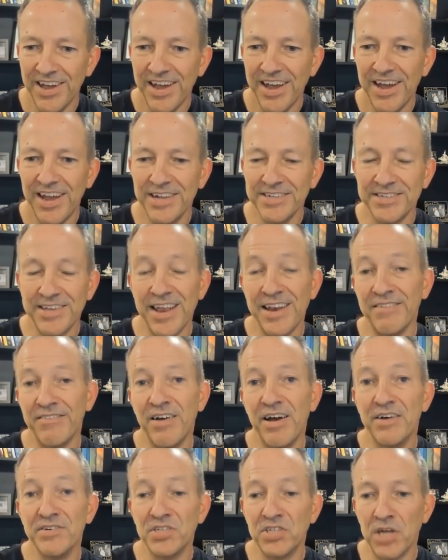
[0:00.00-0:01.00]
Instead of
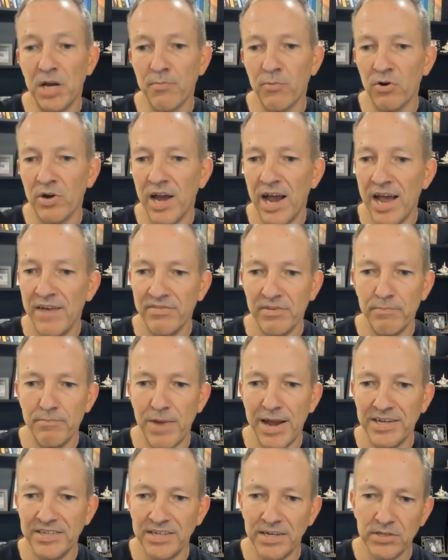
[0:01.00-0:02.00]
a summary, I have the
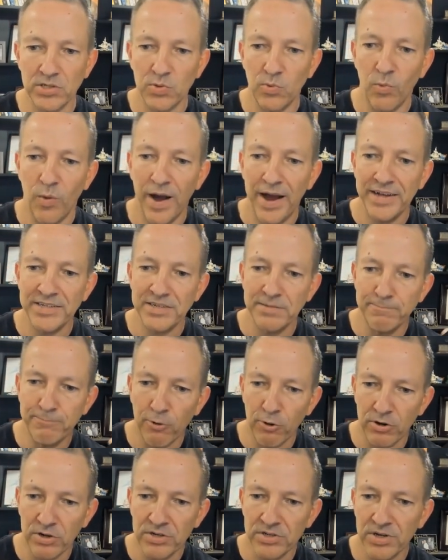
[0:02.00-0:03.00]
basics, why it's
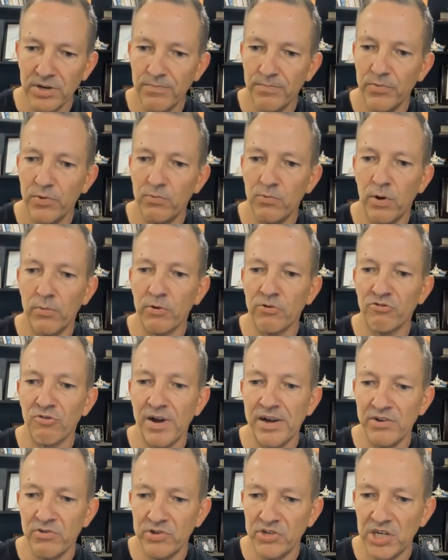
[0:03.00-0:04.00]
important, what we're trying
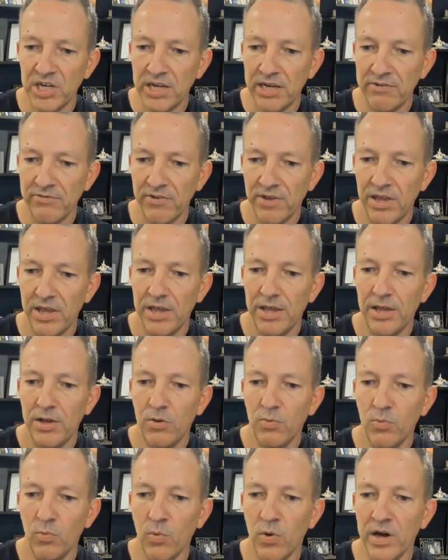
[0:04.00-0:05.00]
to achieve,
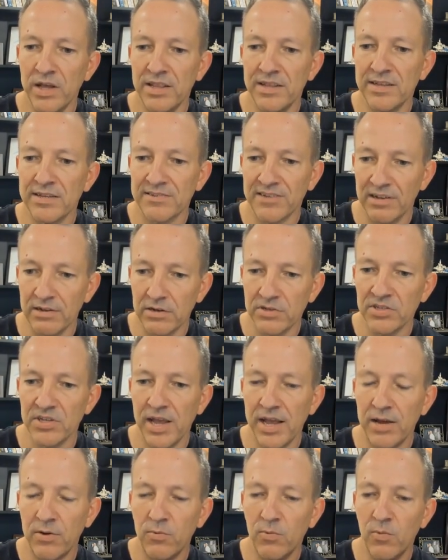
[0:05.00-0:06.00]
what this looks
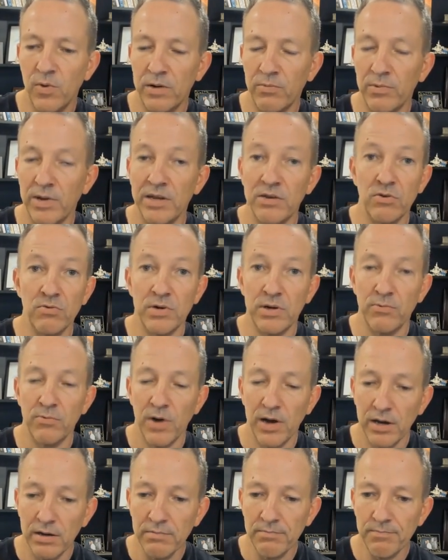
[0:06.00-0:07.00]
like when we do it
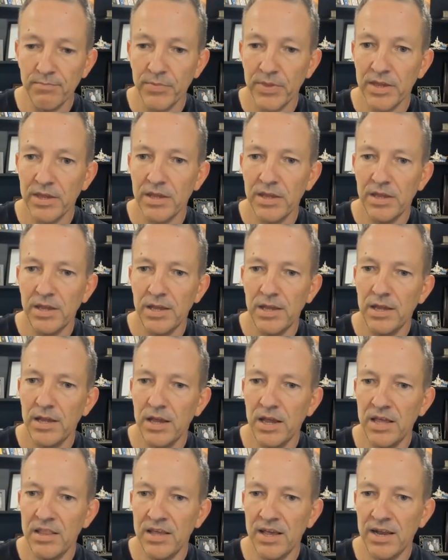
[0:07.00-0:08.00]
well.
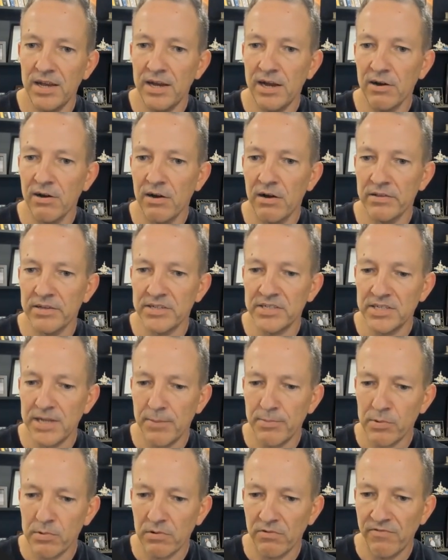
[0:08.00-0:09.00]
And then here are the
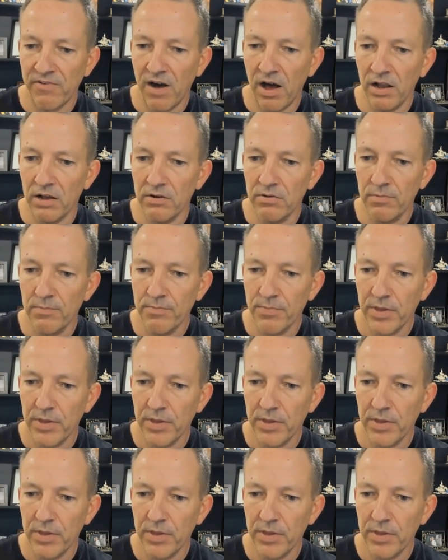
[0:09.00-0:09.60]
steps to follow.